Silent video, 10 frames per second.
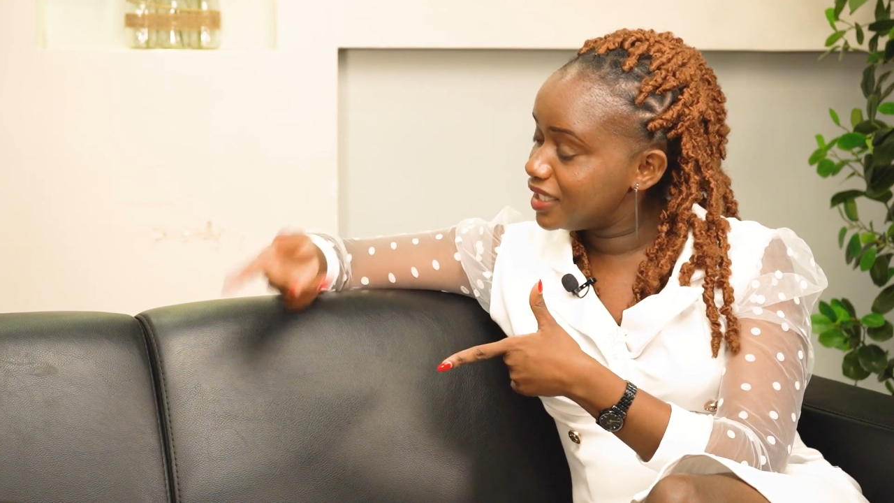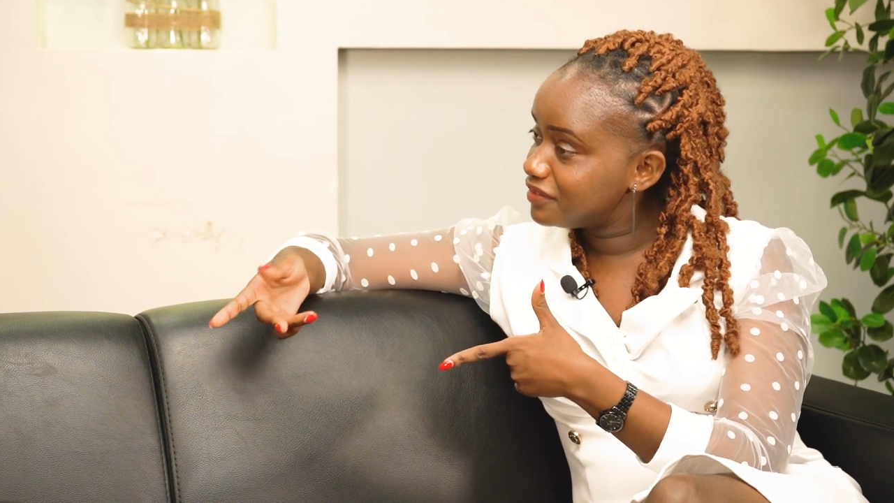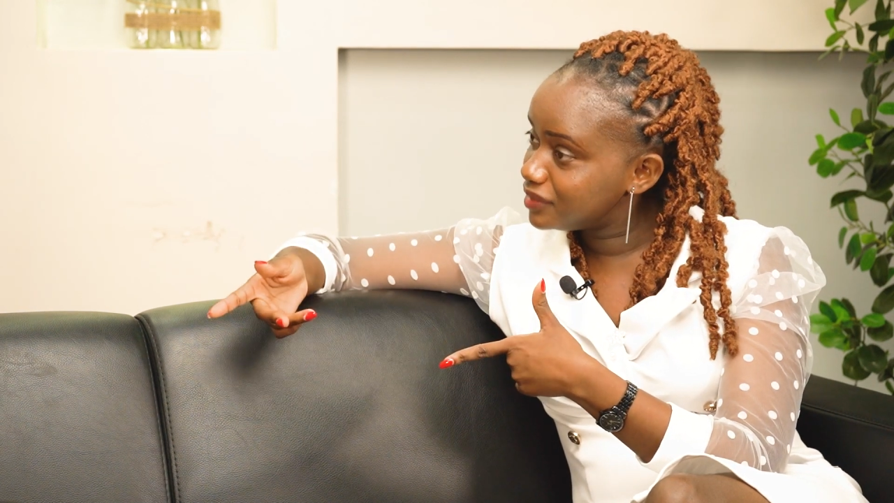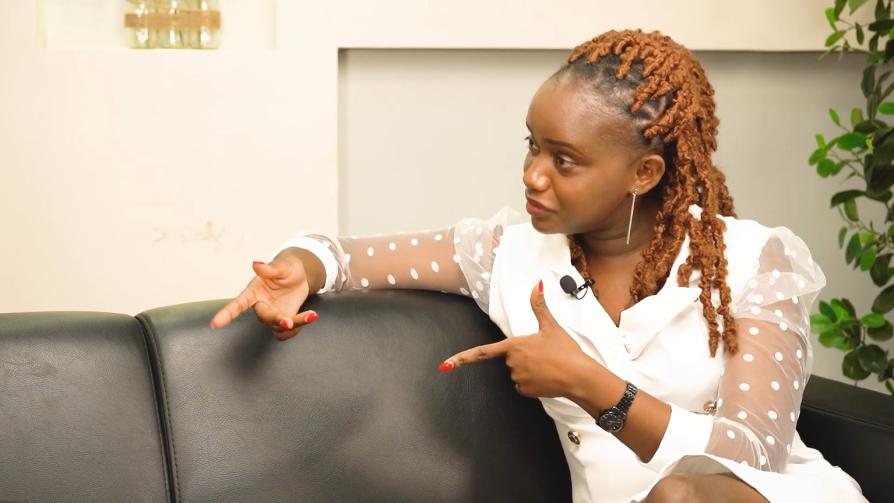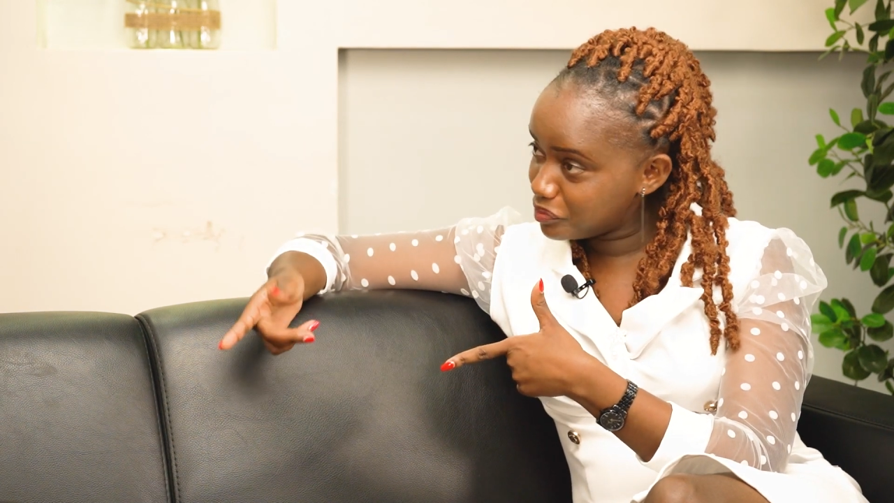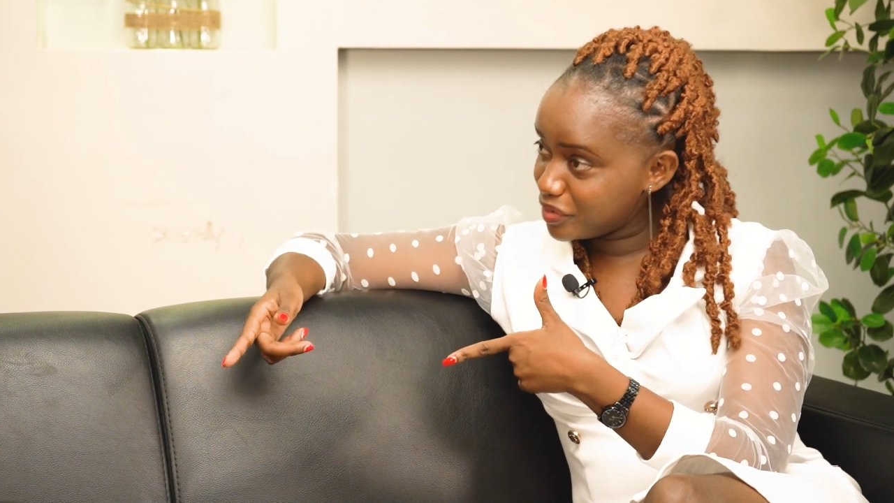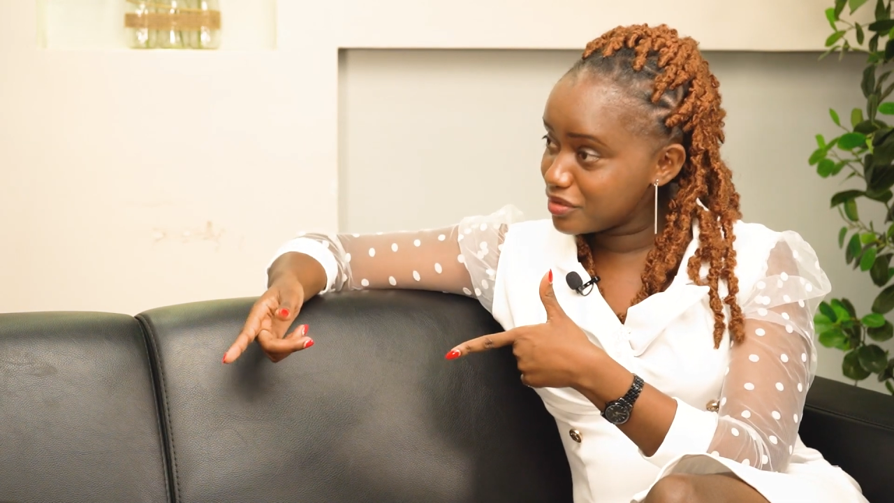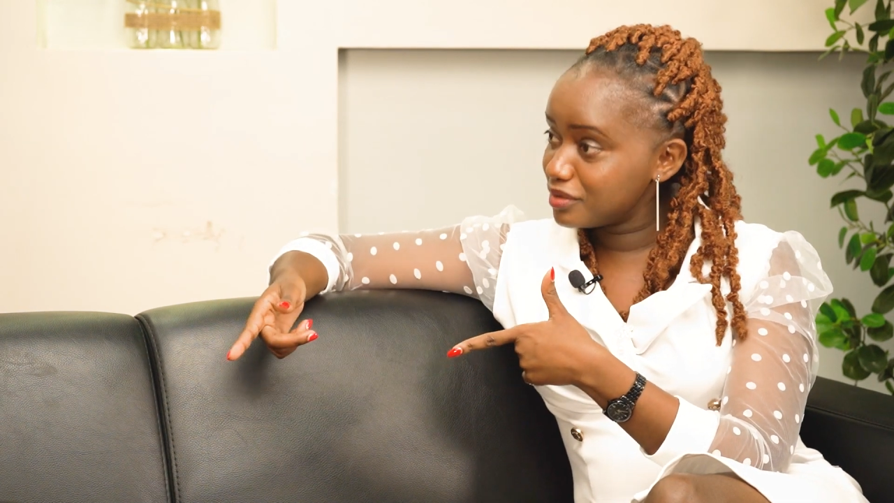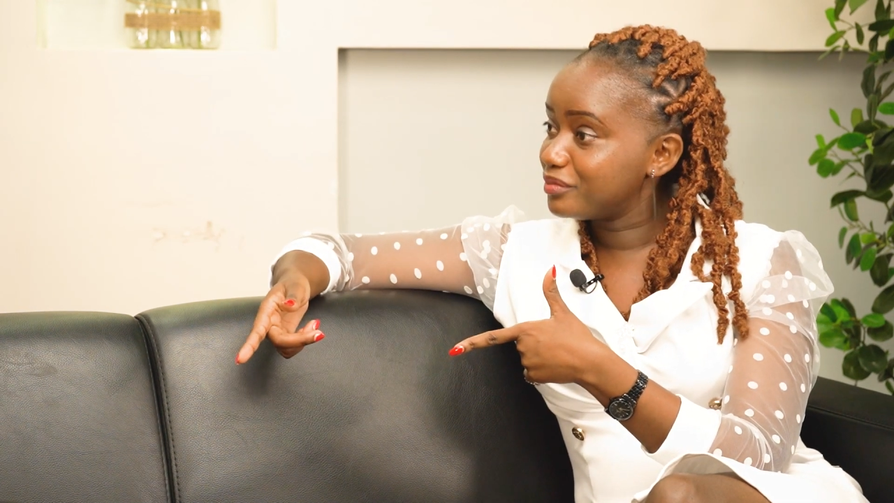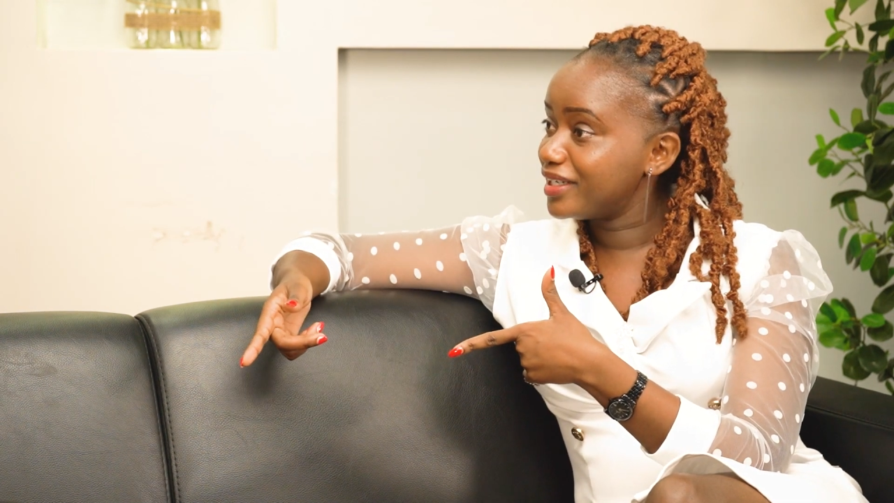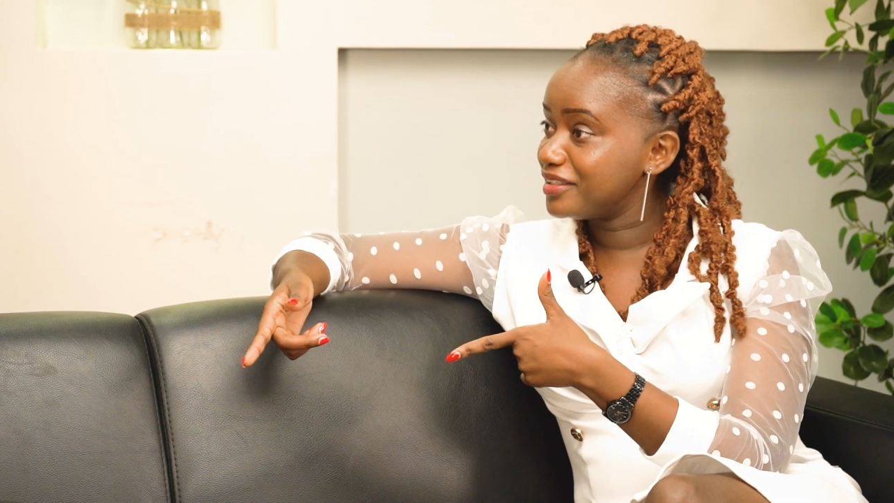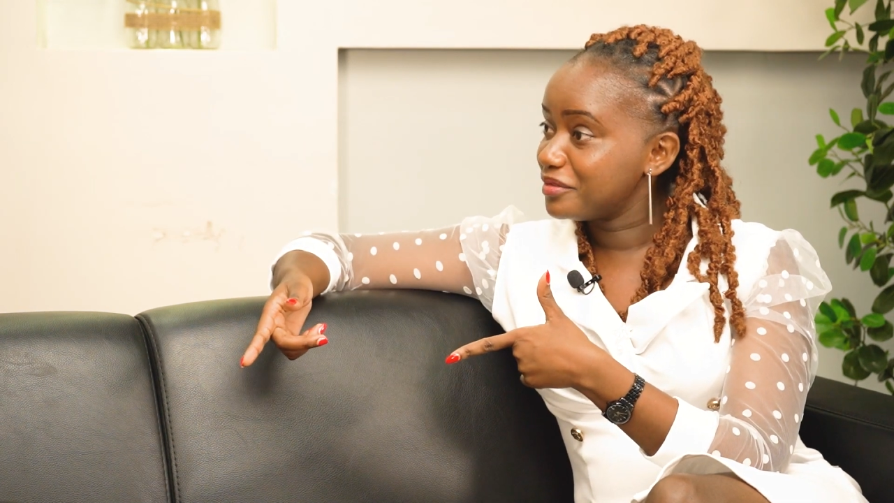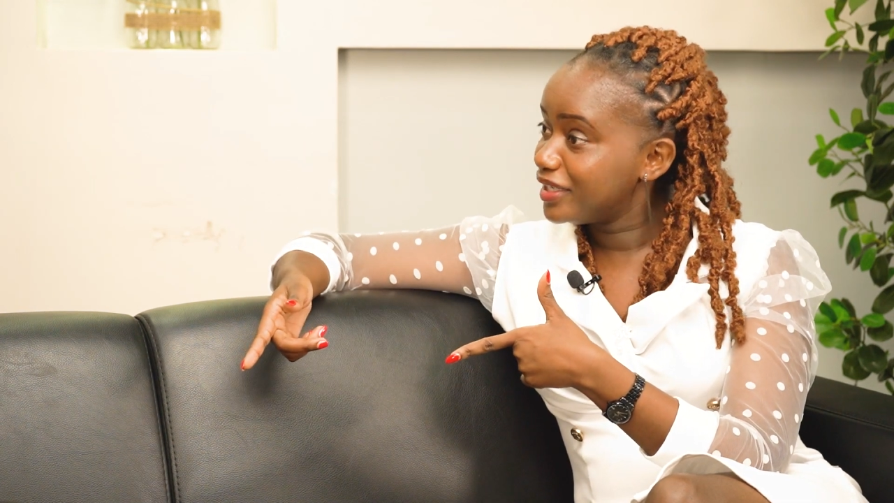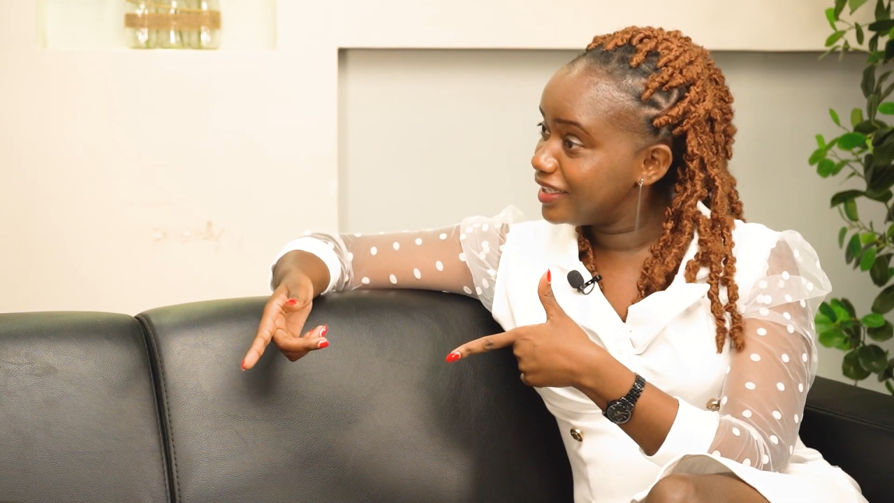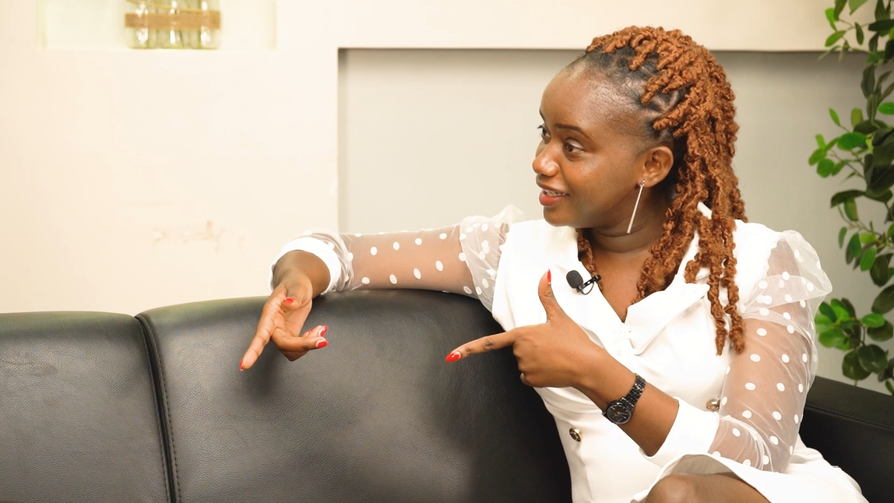left out payroll, by the way.